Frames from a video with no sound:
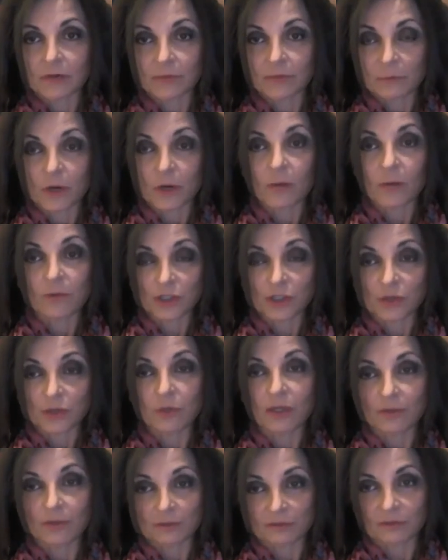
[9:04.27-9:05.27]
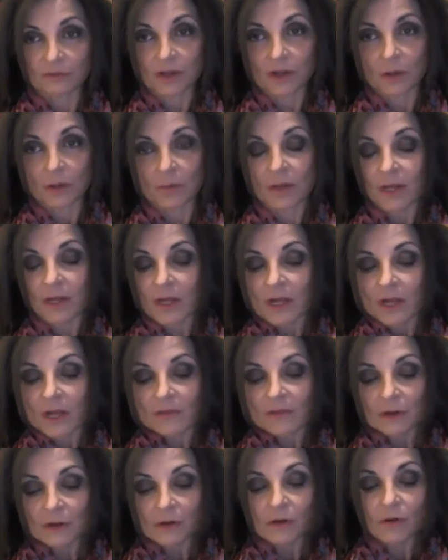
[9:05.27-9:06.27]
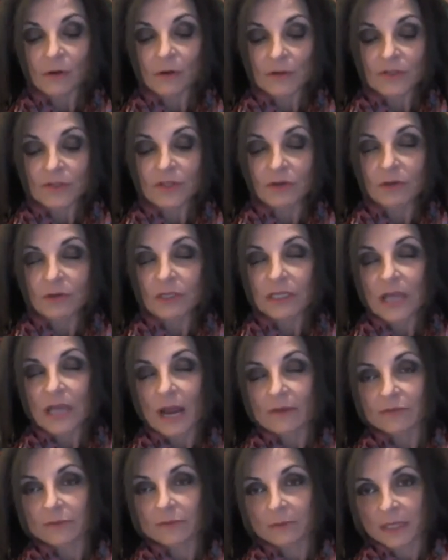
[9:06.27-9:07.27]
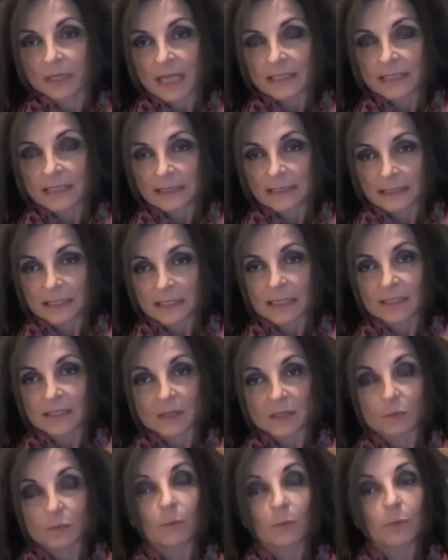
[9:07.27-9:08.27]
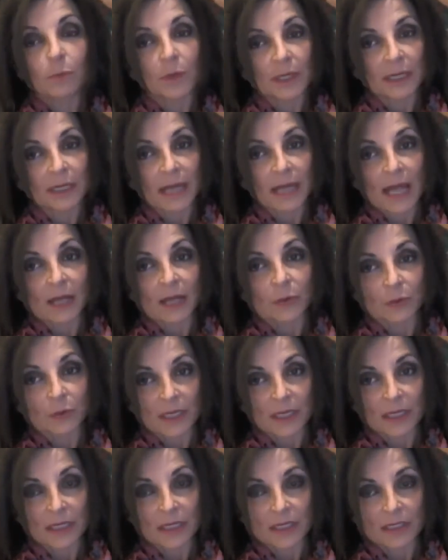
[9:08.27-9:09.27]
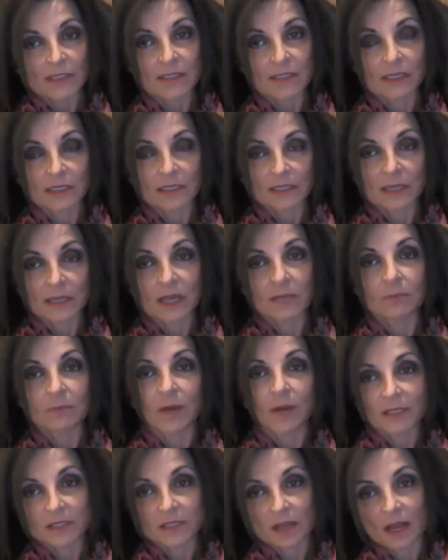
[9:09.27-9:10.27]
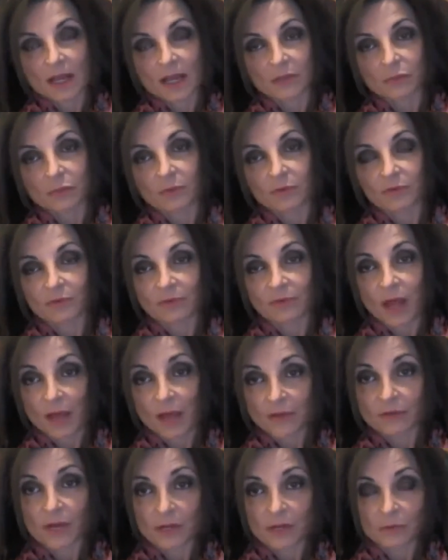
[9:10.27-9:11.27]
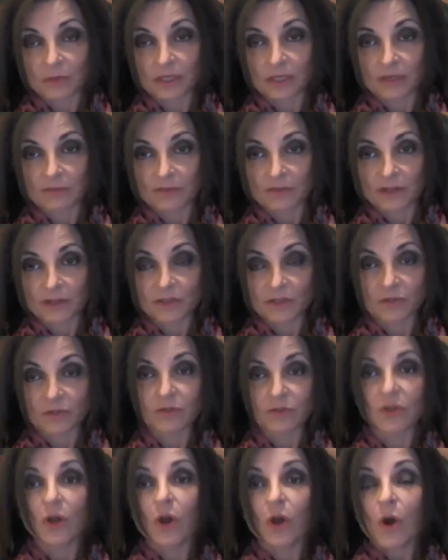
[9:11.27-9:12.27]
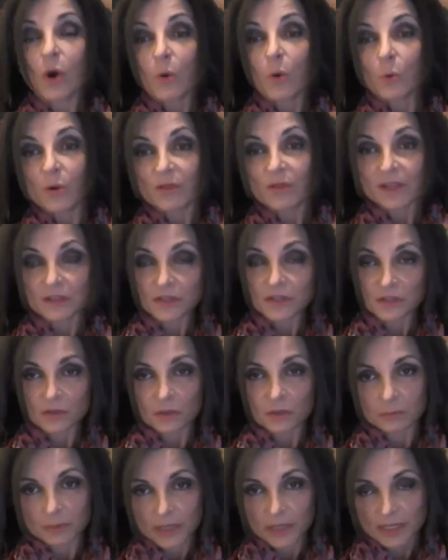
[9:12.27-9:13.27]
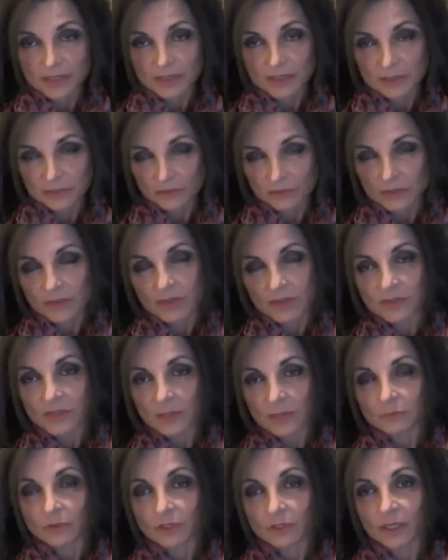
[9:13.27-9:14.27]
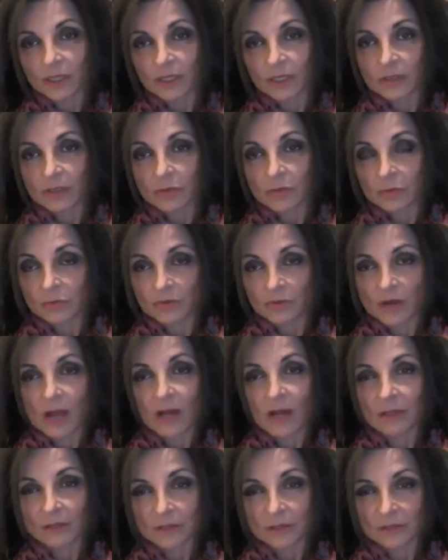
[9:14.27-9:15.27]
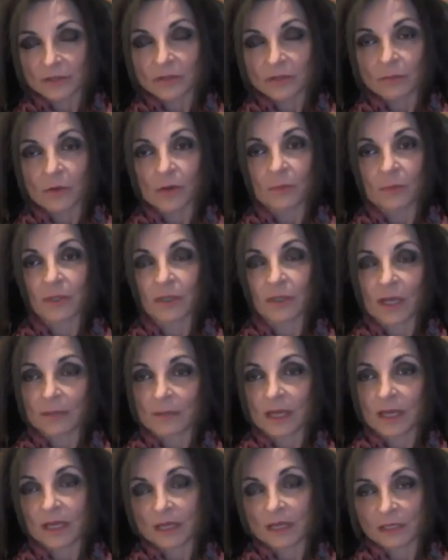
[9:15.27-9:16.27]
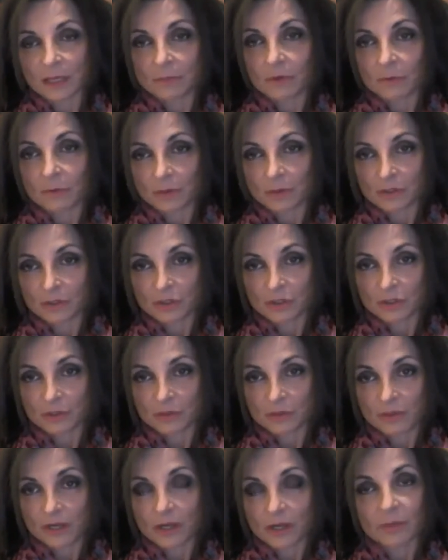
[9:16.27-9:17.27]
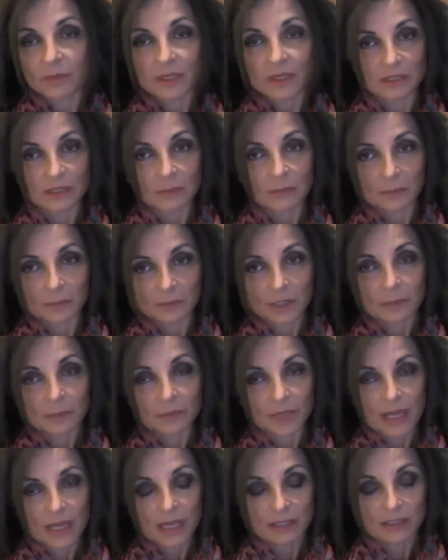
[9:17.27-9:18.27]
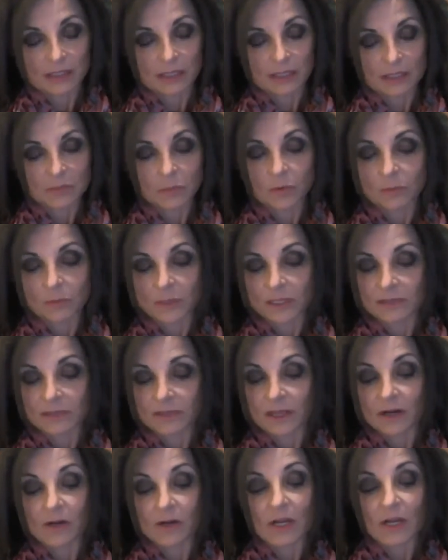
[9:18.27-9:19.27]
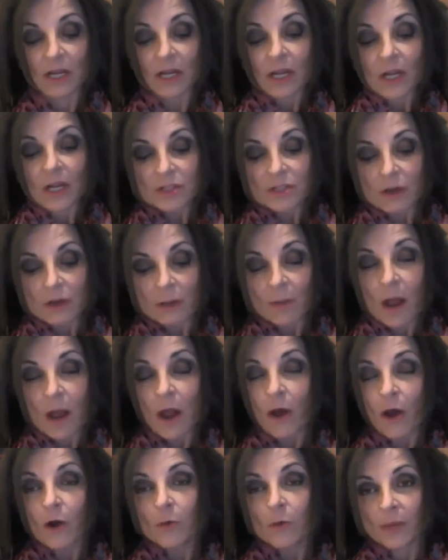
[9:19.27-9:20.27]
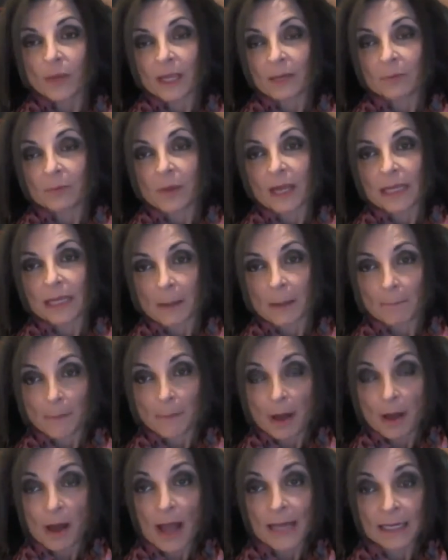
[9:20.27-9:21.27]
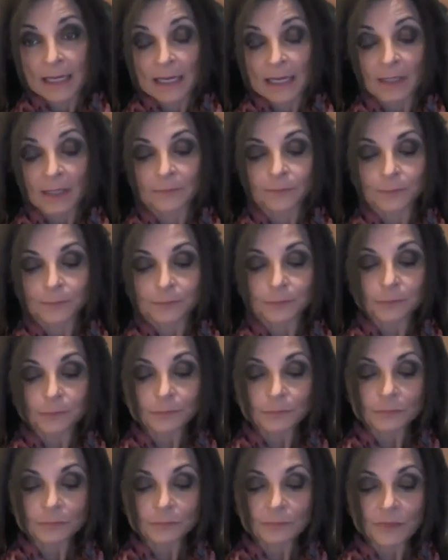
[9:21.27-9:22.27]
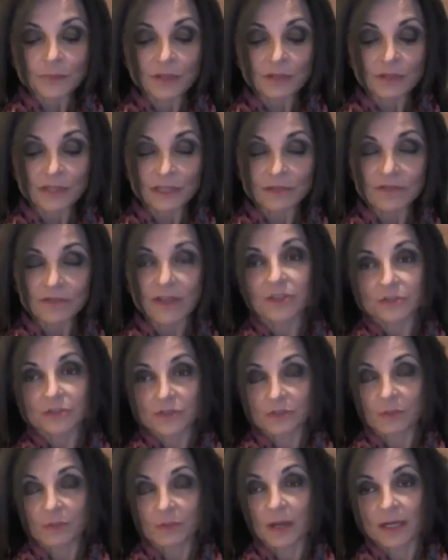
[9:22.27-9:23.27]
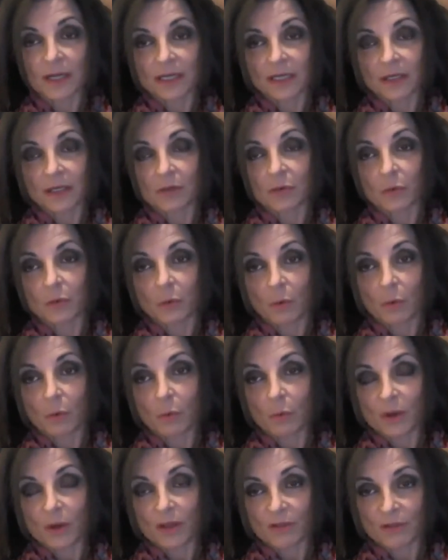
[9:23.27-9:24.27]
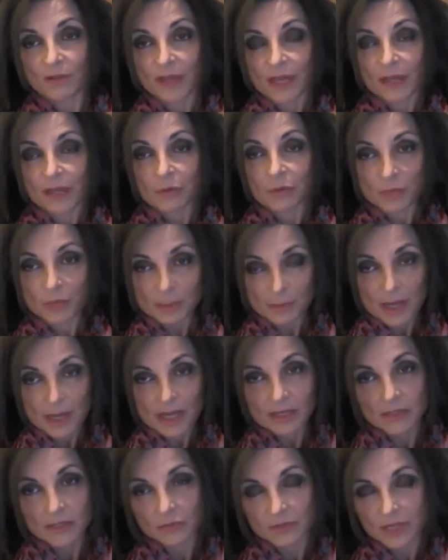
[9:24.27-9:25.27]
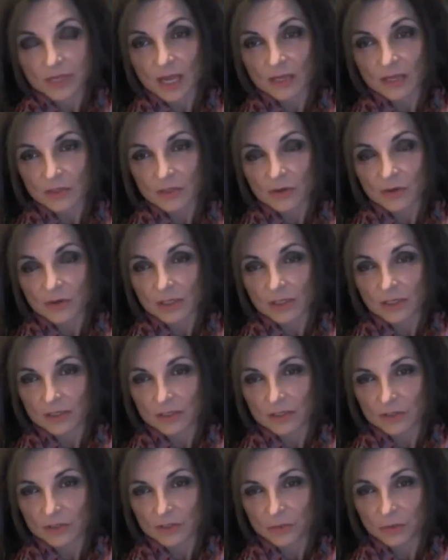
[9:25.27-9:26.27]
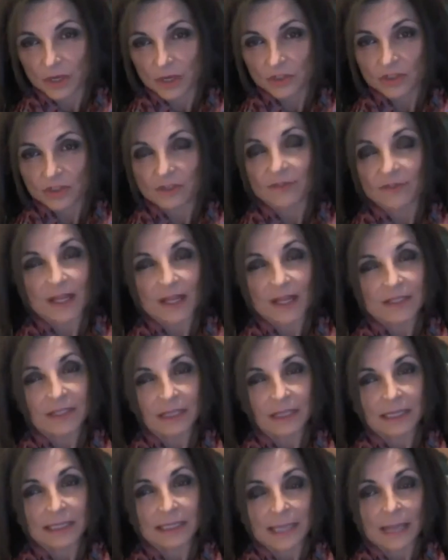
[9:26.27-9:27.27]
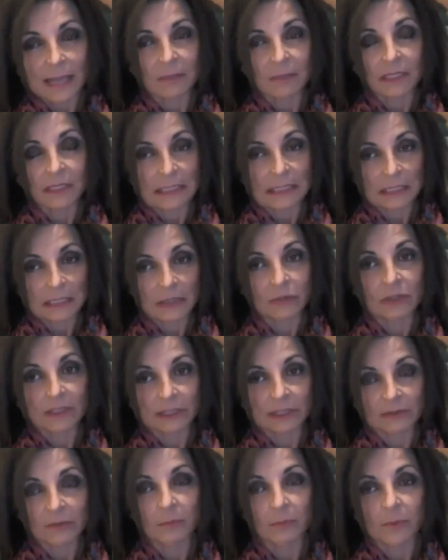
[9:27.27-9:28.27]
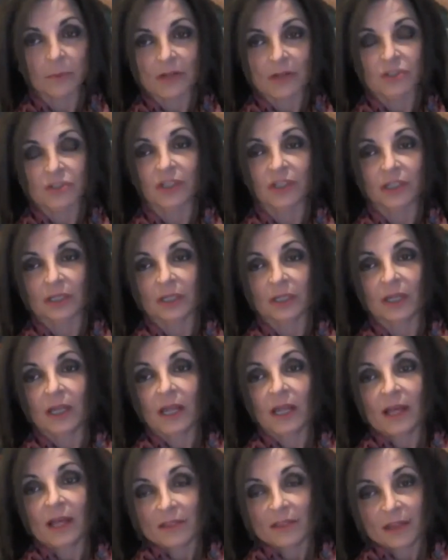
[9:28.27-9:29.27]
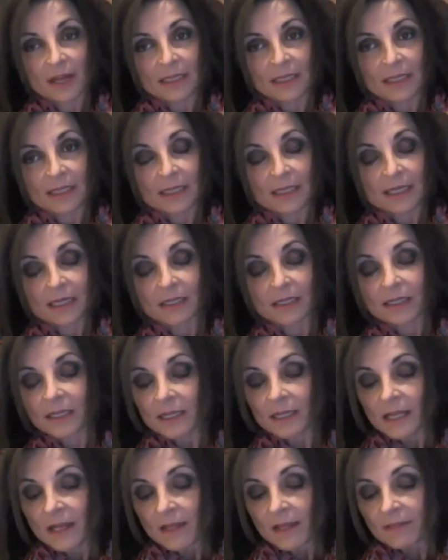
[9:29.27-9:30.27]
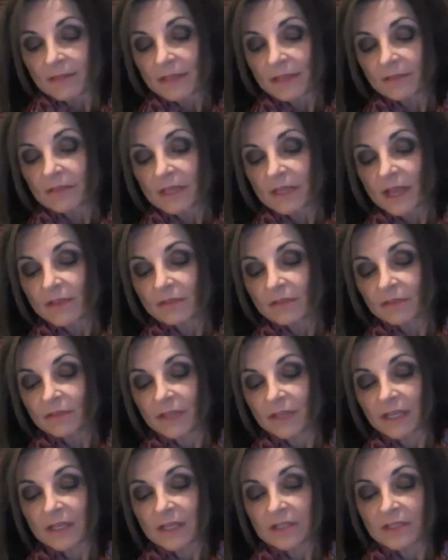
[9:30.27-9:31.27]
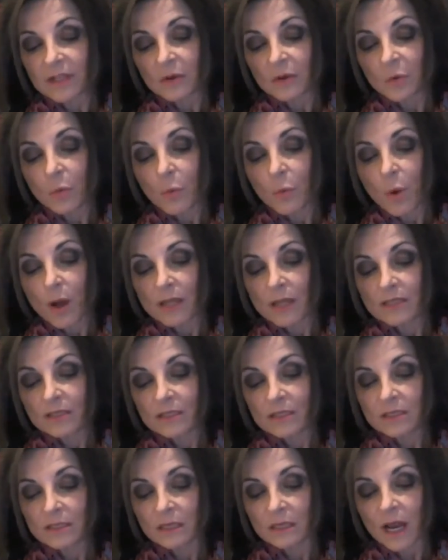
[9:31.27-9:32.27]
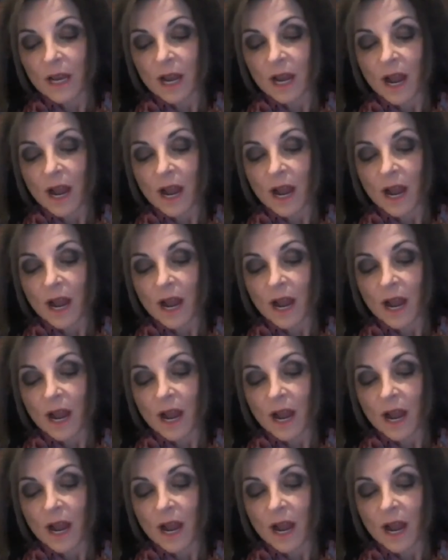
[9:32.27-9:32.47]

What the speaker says: from where I'm shooting the film. There are also government entities that will put in equity and sit side by side with other equity investors within certain places. For instance, I'm looking in Northern Ireland at the moment. I may end up going to shoot there because I might be able to access more money there. So I'm hoping by combining the investor's money with a rebate or tax credit situation that's going to get me nearly the budget that I need. The other thing is that once